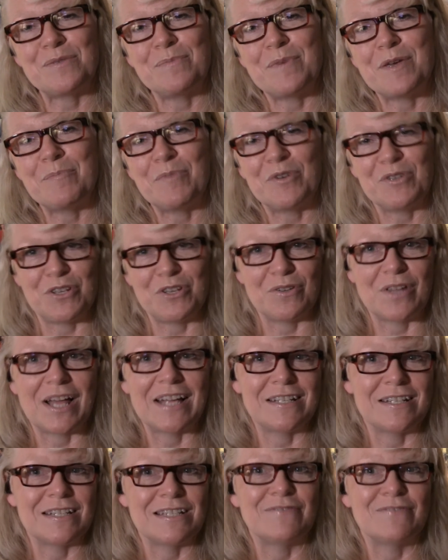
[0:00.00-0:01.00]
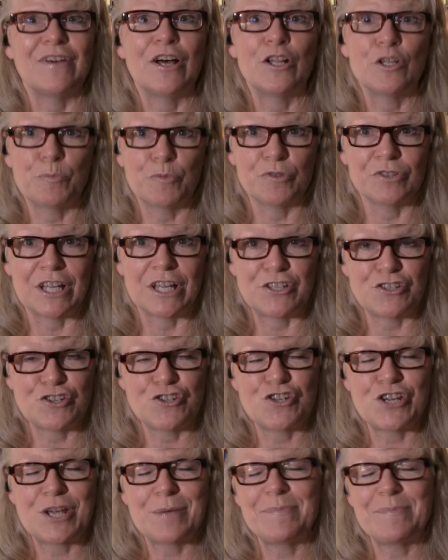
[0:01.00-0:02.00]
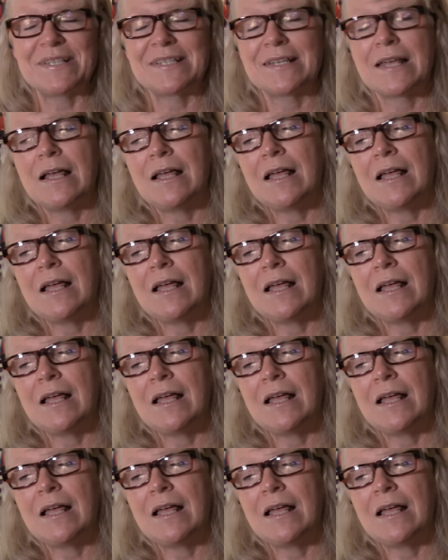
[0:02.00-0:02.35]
to people and you like to develop relationships.